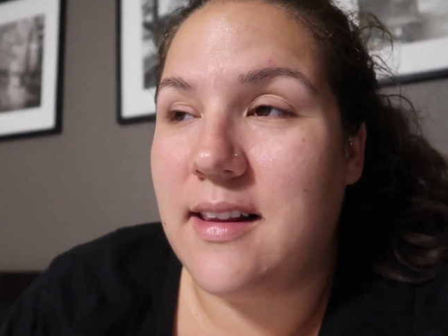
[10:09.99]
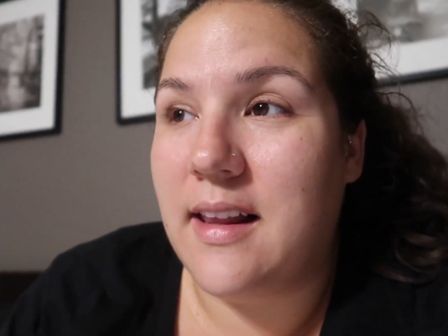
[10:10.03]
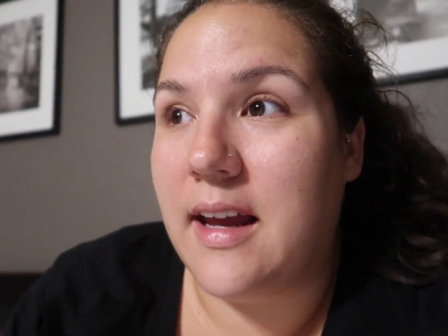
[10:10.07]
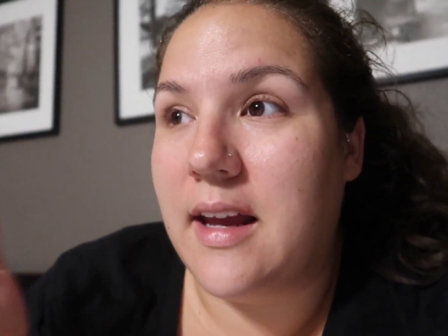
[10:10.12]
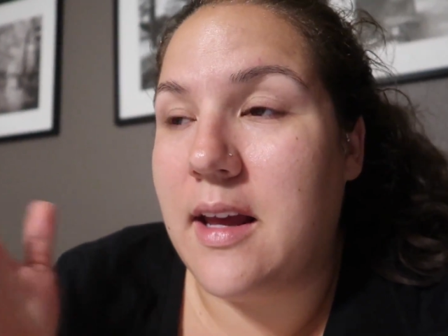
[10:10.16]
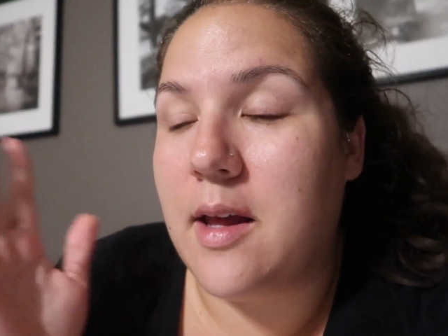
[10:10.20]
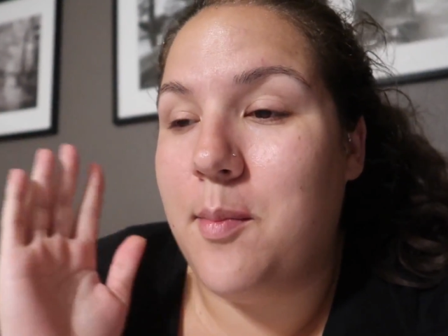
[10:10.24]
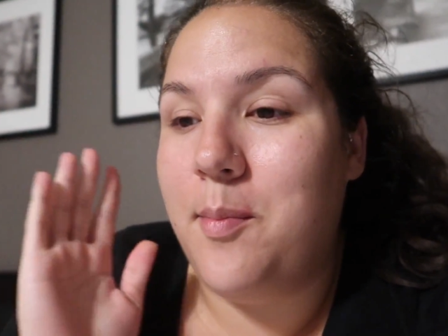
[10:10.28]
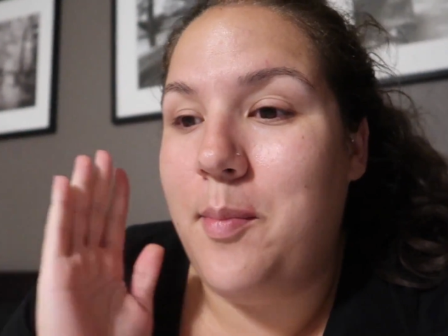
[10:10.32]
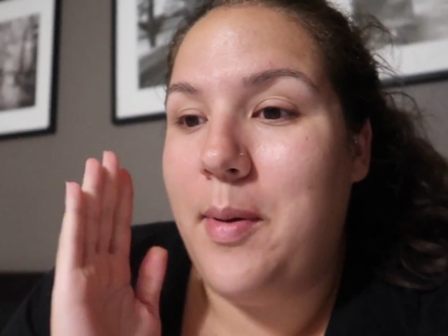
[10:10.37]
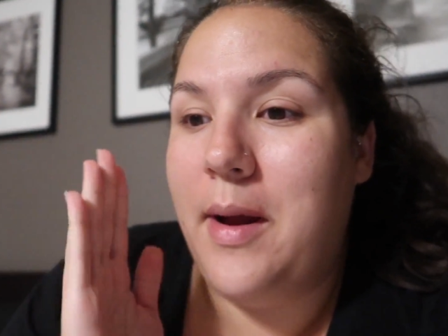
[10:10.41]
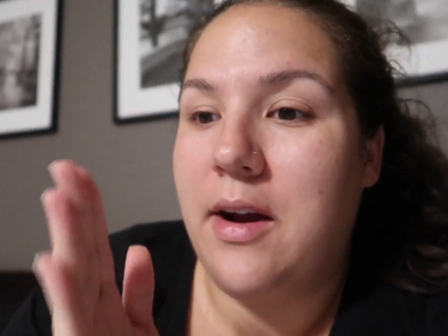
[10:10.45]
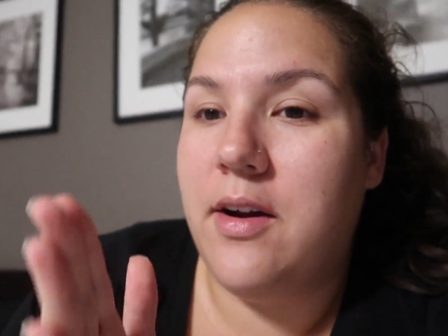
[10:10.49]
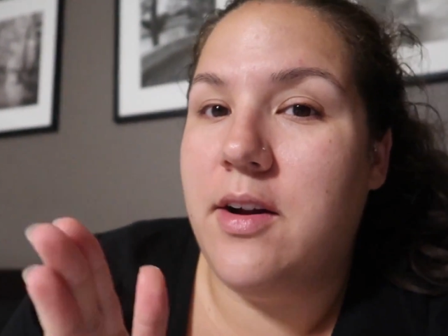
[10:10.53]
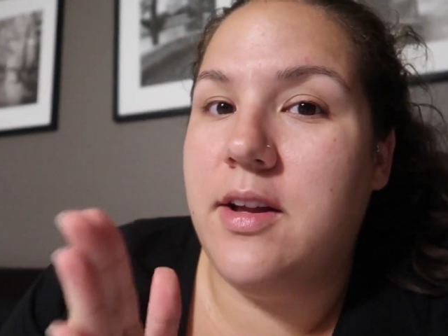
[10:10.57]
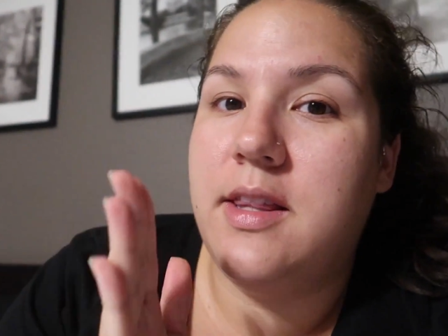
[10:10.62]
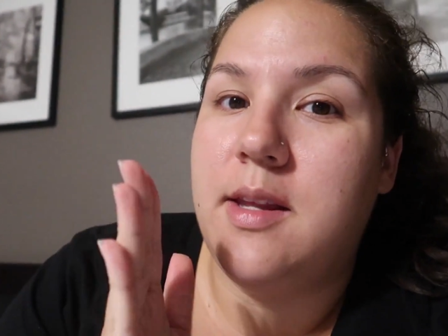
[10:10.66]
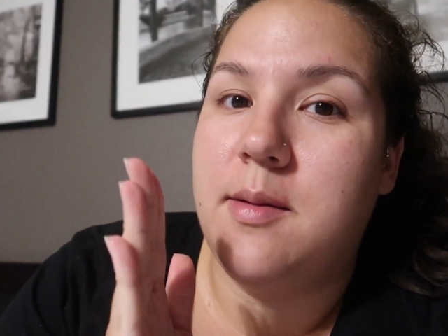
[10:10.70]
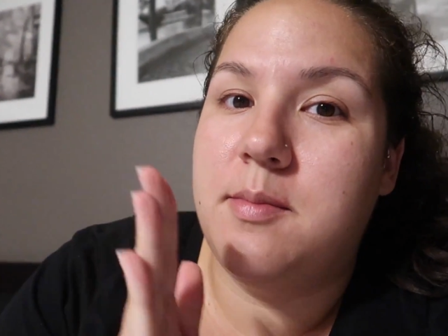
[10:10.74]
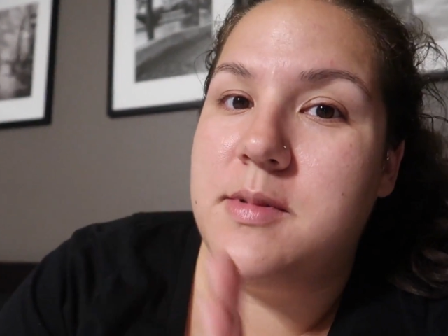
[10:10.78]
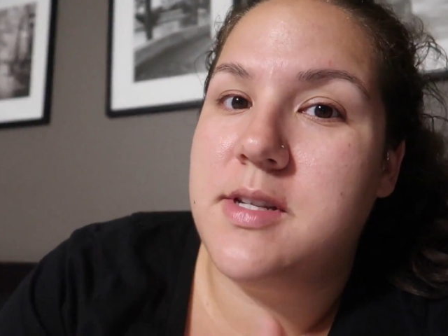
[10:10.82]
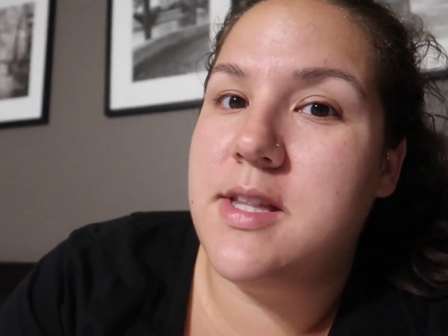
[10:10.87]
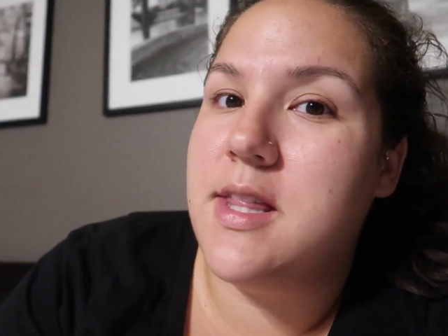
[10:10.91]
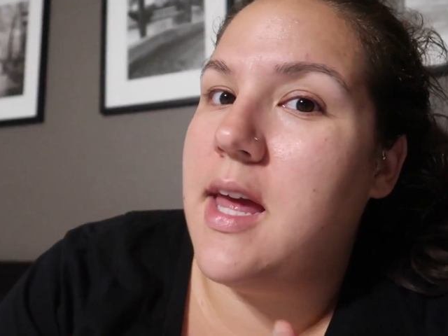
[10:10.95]
Like
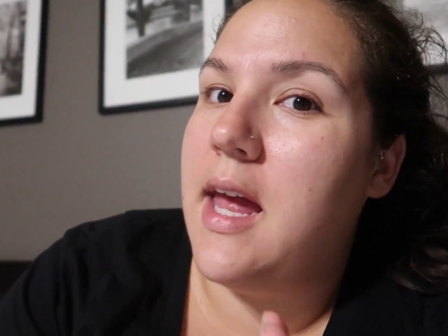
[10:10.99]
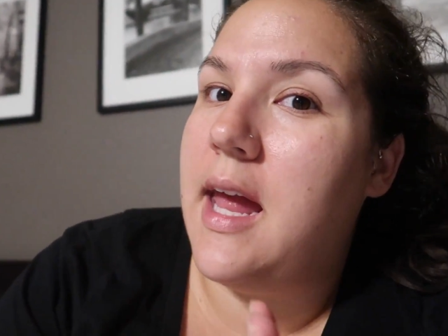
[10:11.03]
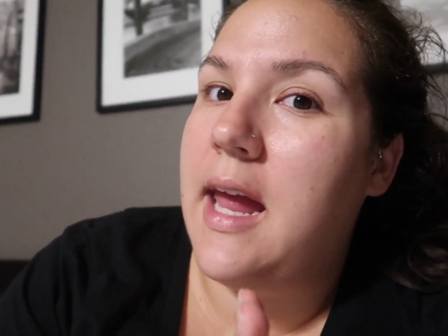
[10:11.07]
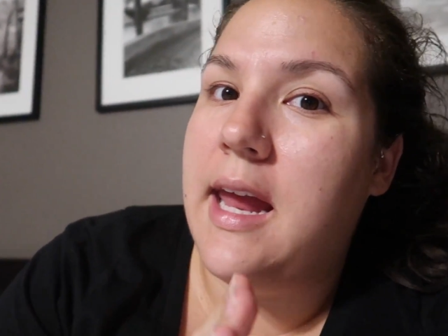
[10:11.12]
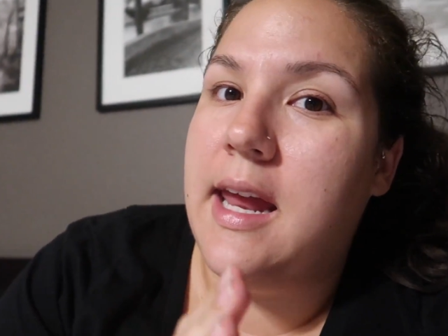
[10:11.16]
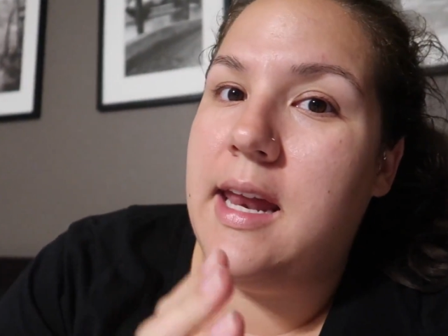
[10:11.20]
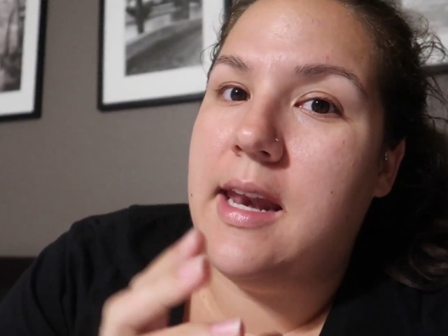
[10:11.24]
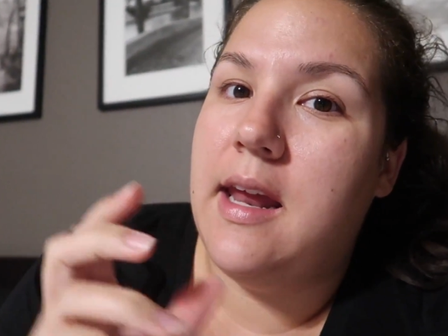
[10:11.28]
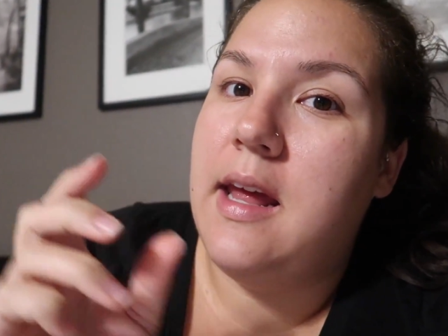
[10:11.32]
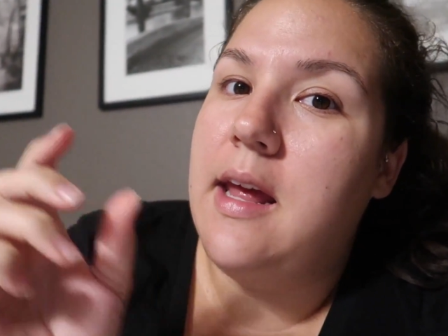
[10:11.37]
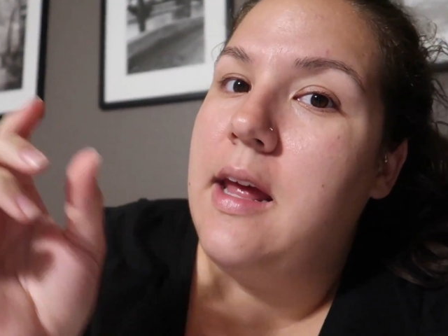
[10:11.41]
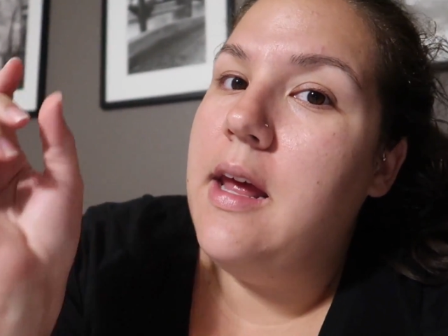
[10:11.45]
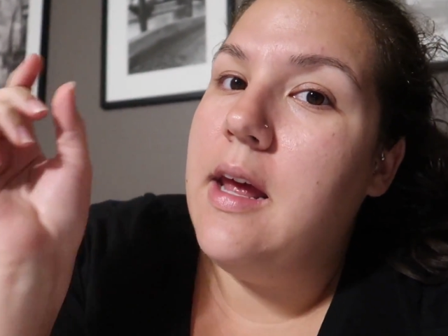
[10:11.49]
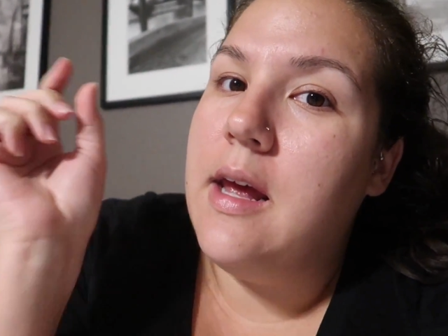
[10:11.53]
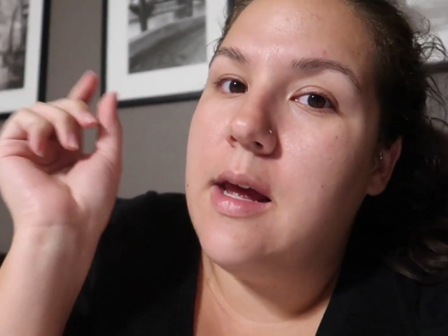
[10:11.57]
comparing them to the eight,